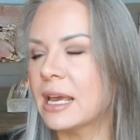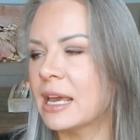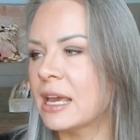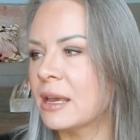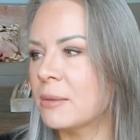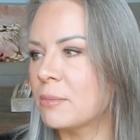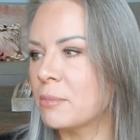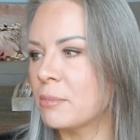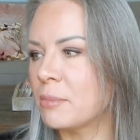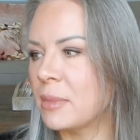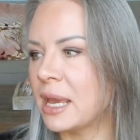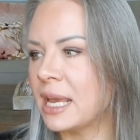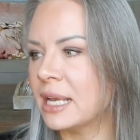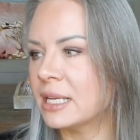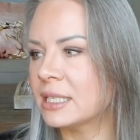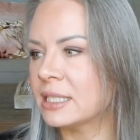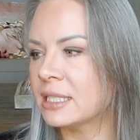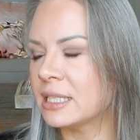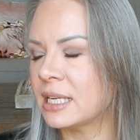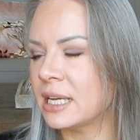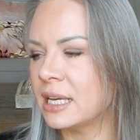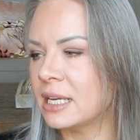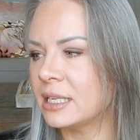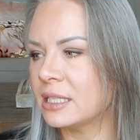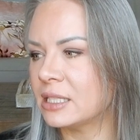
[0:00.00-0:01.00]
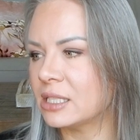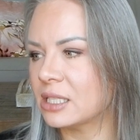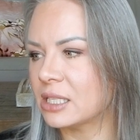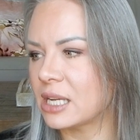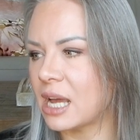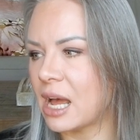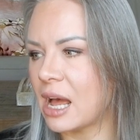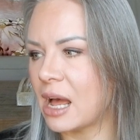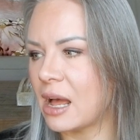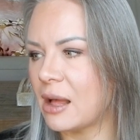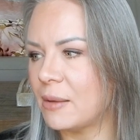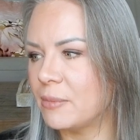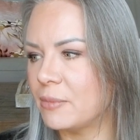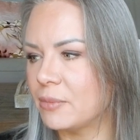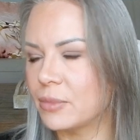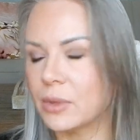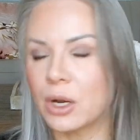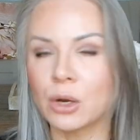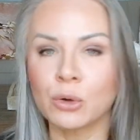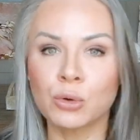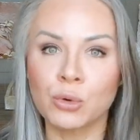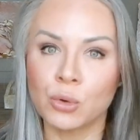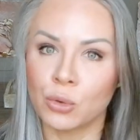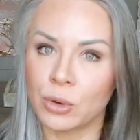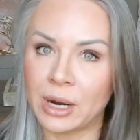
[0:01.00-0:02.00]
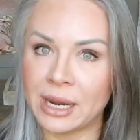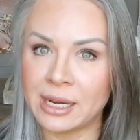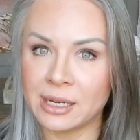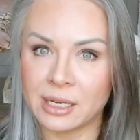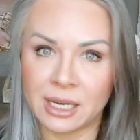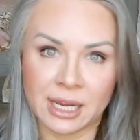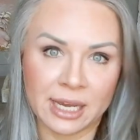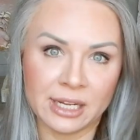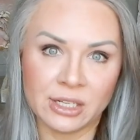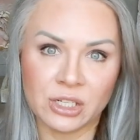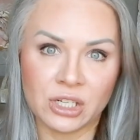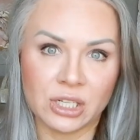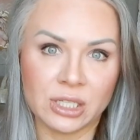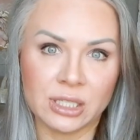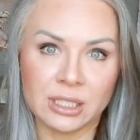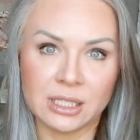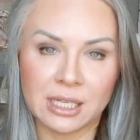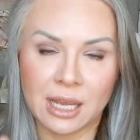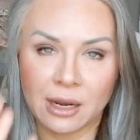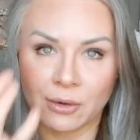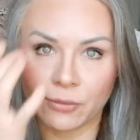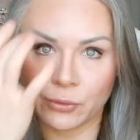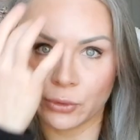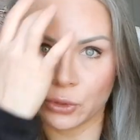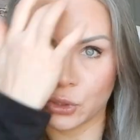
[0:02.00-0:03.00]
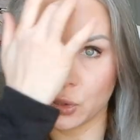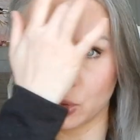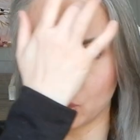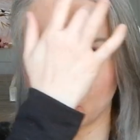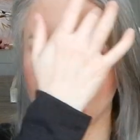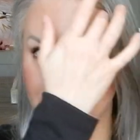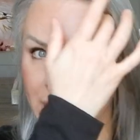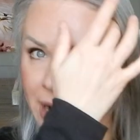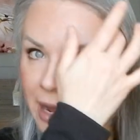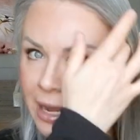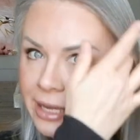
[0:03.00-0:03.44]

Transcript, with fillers: It makes it um, a great kitchen scent for sure.